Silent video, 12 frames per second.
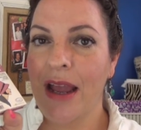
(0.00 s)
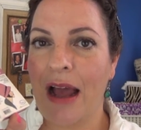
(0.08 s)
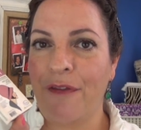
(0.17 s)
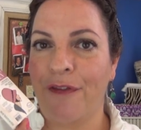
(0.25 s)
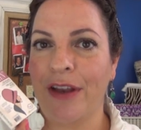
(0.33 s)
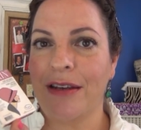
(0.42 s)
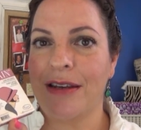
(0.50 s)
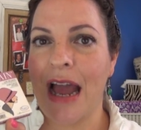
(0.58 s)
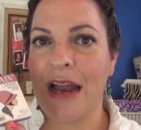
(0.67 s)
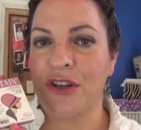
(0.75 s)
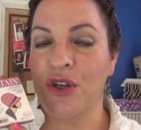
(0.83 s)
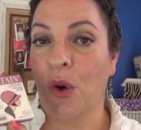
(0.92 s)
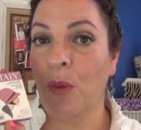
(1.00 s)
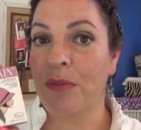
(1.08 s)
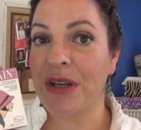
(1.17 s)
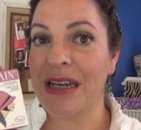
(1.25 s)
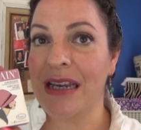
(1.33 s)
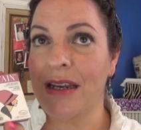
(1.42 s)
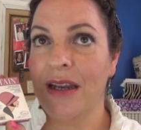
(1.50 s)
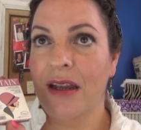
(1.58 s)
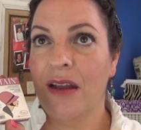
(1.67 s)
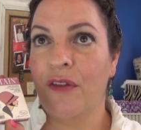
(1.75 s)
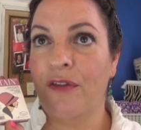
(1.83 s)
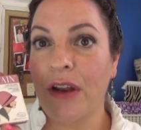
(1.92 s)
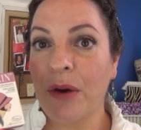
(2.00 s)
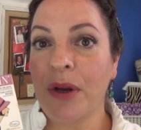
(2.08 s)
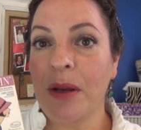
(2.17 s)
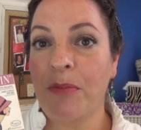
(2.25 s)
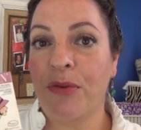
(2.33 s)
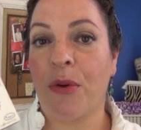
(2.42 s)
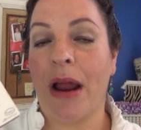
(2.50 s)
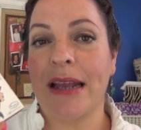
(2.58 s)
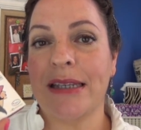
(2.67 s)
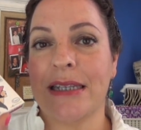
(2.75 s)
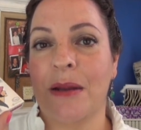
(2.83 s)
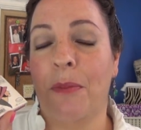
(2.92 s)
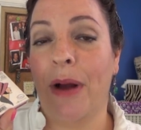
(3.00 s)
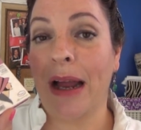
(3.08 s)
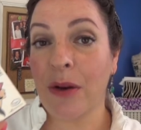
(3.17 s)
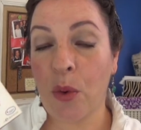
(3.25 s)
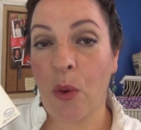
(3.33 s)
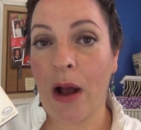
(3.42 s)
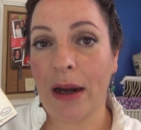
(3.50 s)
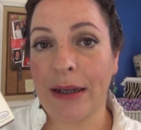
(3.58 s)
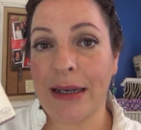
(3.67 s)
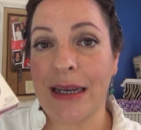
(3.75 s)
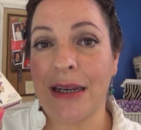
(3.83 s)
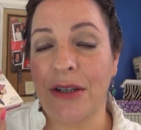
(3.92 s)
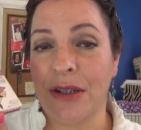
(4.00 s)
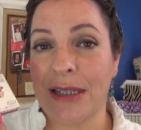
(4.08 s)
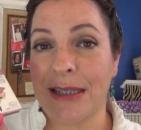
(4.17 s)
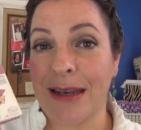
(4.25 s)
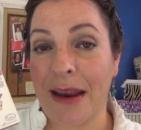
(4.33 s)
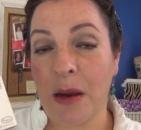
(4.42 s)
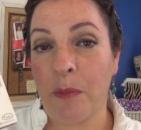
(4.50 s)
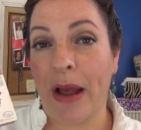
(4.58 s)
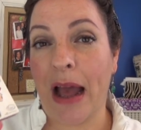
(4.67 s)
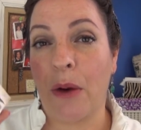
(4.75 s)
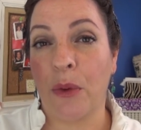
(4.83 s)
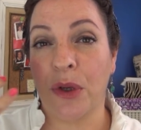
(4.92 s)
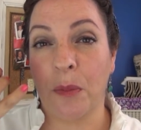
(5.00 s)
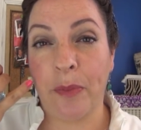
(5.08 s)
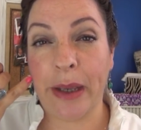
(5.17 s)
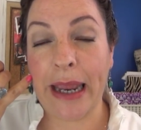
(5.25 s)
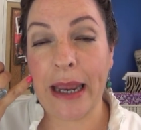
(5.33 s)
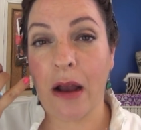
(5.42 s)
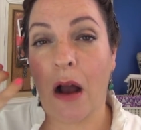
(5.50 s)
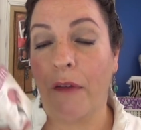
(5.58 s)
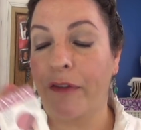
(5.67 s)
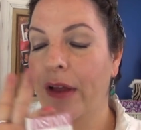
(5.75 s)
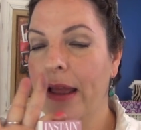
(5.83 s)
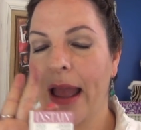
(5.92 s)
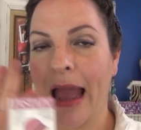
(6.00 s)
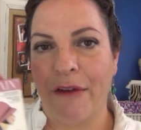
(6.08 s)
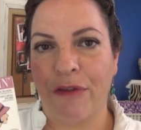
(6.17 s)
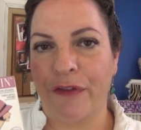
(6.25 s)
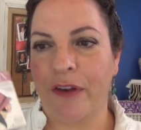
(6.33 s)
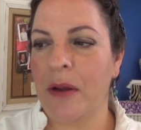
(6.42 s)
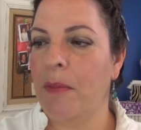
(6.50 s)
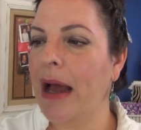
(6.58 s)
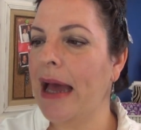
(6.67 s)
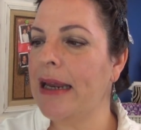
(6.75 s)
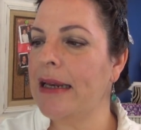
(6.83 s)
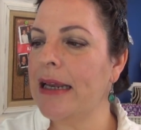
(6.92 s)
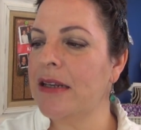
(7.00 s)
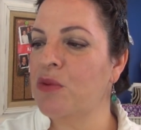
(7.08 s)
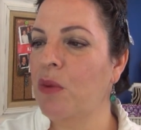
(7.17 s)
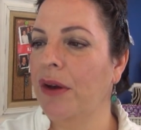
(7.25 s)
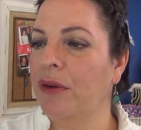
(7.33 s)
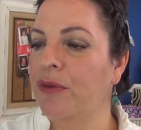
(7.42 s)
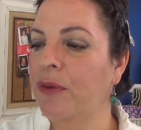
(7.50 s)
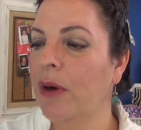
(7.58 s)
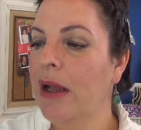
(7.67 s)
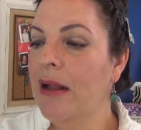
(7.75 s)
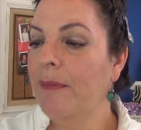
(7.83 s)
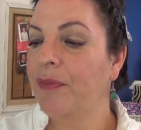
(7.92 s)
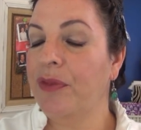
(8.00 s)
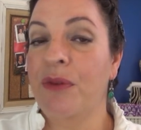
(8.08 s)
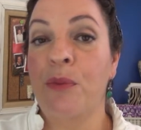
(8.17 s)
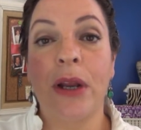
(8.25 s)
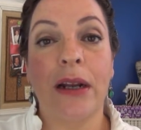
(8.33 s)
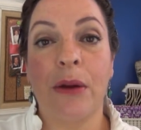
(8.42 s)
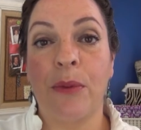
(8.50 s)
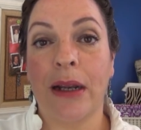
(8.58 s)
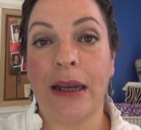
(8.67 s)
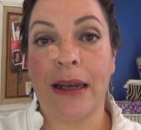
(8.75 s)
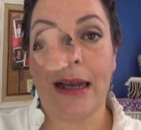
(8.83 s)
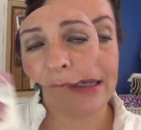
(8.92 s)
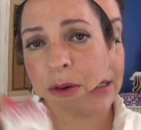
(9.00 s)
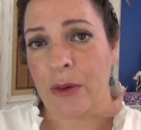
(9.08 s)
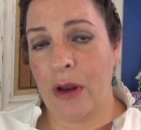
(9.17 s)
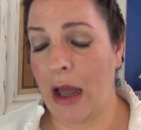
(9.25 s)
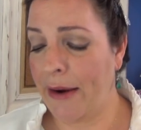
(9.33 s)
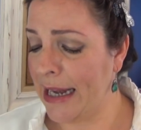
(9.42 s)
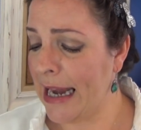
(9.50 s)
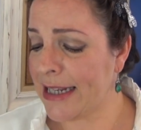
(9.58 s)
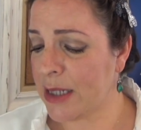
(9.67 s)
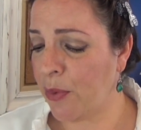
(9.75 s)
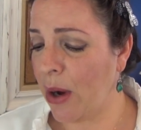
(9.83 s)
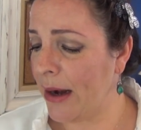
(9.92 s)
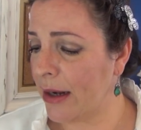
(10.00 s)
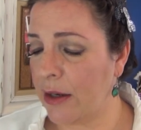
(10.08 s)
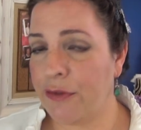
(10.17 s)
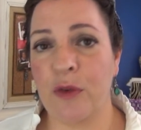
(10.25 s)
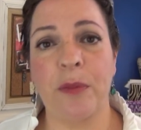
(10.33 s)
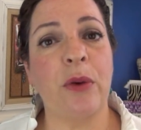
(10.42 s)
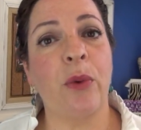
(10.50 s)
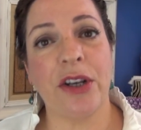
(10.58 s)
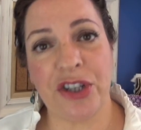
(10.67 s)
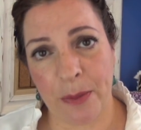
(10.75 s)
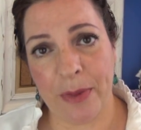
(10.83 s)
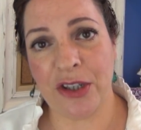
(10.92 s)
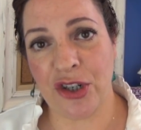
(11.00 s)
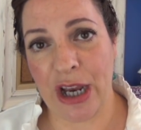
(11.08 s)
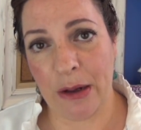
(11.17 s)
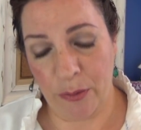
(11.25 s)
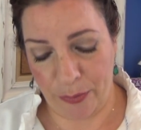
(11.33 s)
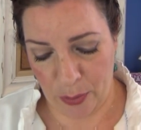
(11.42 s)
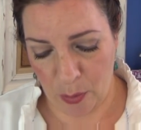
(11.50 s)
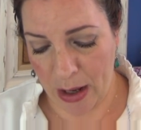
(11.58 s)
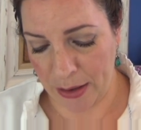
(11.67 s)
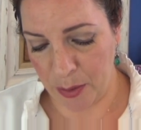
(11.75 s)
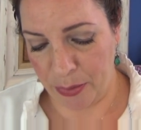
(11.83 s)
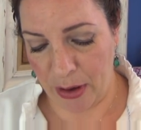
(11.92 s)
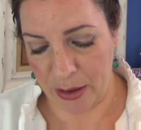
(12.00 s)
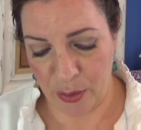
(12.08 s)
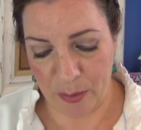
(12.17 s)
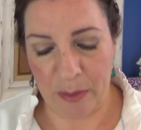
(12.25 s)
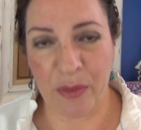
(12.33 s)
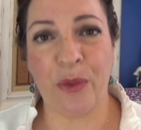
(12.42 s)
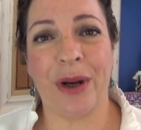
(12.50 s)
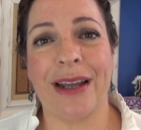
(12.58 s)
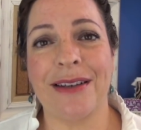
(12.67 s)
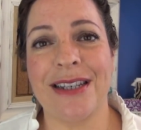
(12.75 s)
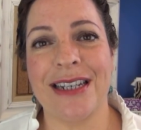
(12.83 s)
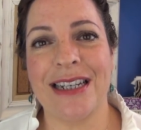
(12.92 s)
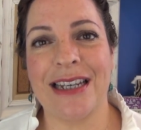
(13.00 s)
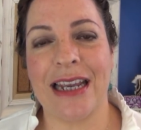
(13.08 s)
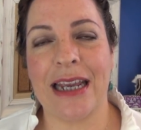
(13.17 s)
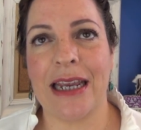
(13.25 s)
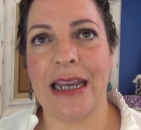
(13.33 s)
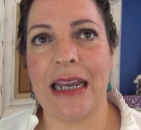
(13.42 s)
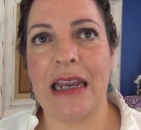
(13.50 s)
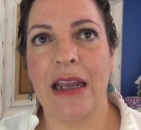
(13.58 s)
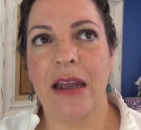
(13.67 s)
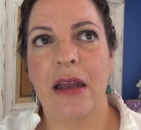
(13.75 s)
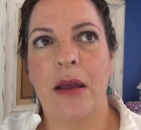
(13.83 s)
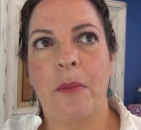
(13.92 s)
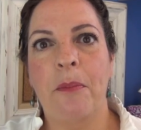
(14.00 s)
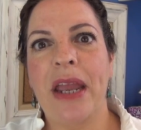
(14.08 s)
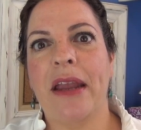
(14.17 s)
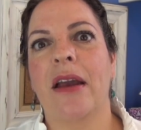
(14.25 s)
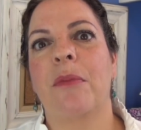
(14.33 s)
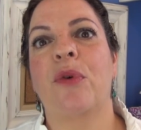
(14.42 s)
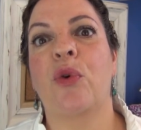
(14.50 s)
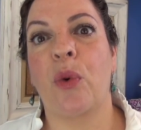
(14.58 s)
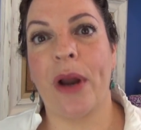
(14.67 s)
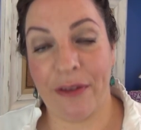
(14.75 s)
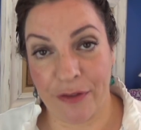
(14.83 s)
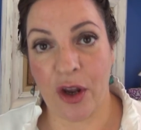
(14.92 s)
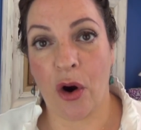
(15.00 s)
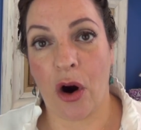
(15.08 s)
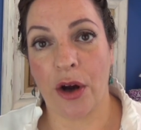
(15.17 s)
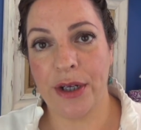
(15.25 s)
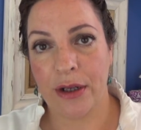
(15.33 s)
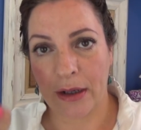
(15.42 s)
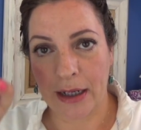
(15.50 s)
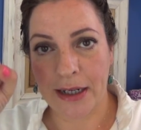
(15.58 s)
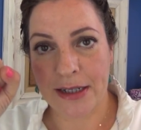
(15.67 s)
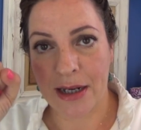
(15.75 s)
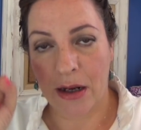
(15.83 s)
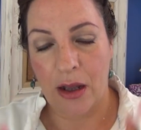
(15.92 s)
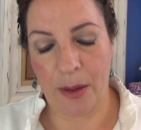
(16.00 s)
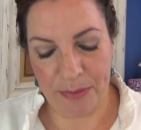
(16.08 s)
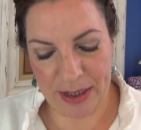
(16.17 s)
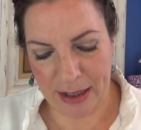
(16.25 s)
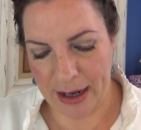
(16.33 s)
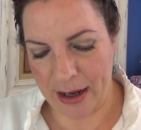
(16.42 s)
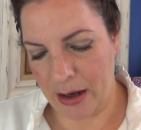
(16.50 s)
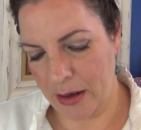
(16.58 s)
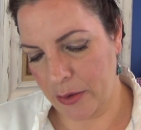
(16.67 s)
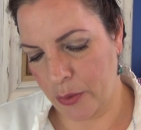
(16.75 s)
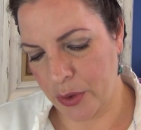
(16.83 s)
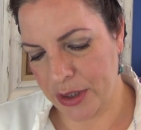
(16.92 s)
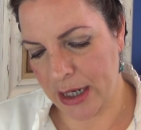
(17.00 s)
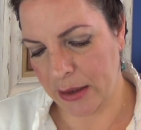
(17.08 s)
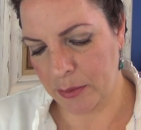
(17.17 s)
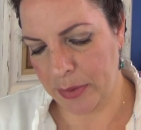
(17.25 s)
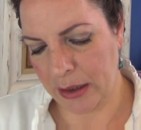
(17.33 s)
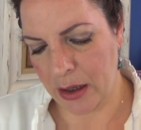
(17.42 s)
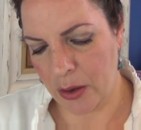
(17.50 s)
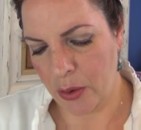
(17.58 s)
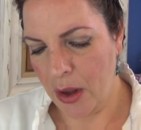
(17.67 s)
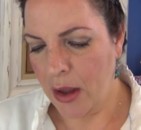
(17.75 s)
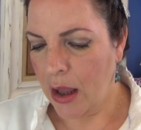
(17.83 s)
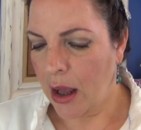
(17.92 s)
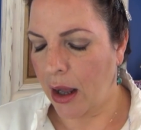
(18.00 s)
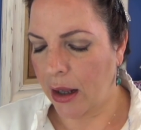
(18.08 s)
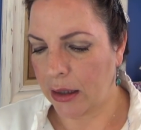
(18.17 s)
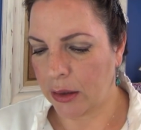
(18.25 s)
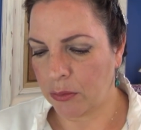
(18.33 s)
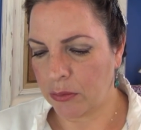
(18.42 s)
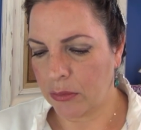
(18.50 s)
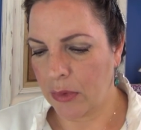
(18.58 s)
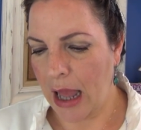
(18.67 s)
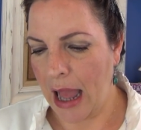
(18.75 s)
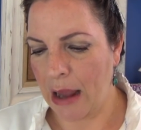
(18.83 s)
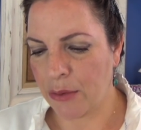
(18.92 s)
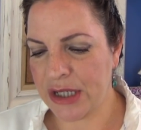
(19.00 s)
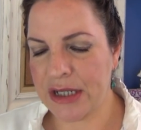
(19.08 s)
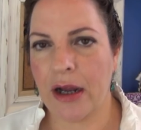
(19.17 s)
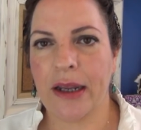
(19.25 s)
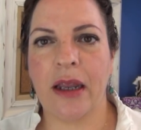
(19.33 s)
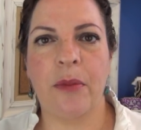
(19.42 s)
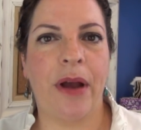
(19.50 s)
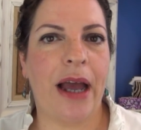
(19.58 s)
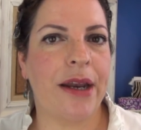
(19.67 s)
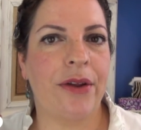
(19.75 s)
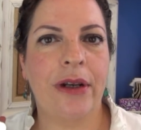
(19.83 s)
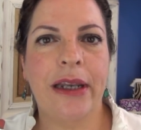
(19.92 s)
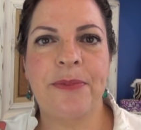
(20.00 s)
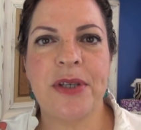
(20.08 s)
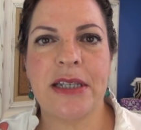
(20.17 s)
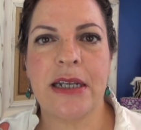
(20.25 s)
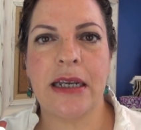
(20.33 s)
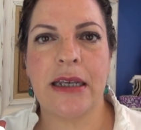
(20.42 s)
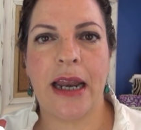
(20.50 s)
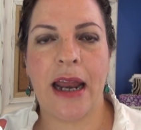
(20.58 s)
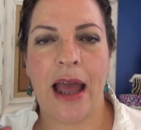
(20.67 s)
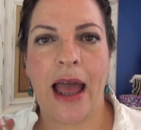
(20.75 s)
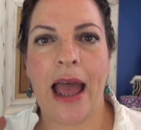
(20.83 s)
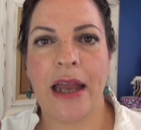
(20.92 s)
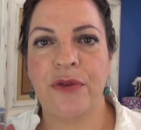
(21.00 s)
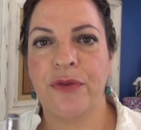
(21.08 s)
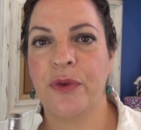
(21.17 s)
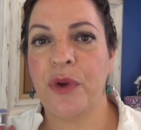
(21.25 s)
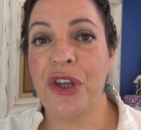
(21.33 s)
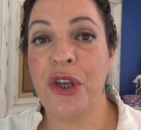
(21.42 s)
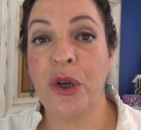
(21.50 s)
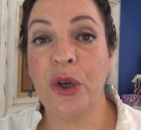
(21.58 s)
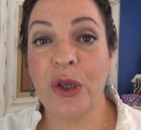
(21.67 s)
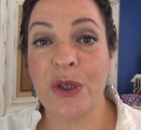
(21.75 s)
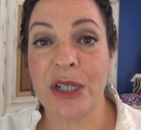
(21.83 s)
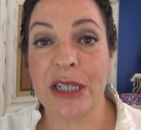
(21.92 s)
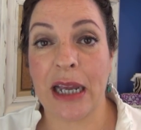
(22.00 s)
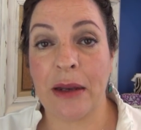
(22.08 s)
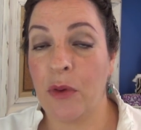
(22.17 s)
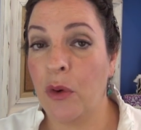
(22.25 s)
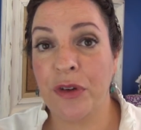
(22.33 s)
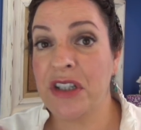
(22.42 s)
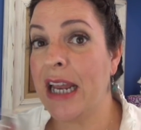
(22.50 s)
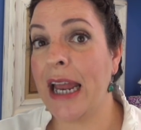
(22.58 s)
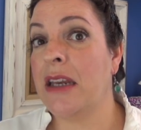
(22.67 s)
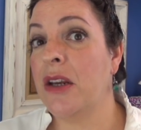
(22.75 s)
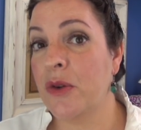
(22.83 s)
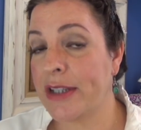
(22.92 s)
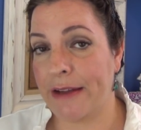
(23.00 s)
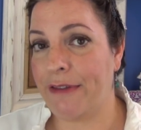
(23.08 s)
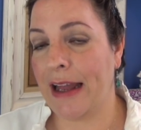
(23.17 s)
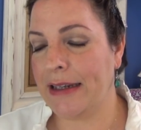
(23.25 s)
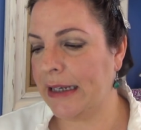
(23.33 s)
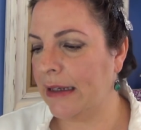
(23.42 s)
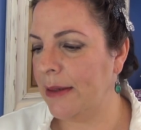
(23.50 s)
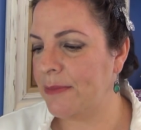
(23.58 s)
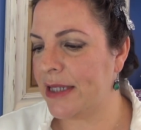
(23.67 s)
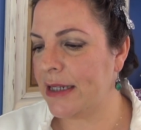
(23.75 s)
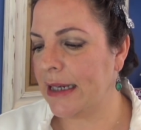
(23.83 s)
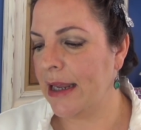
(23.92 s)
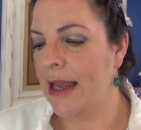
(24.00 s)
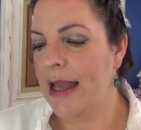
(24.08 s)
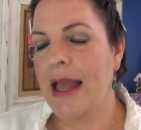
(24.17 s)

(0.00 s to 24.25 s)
I think that you'll be very impressed the quality, the staying power, the payoff. Everything about it is wonderful. Really really nice. Alright, last product. If you've been watching my channel for a while, you probably remember when I did a makeup graveyard. Links are up there or down below. Um, I was talking about a lipstick that I had for years, and over ten years I've had that lipstick,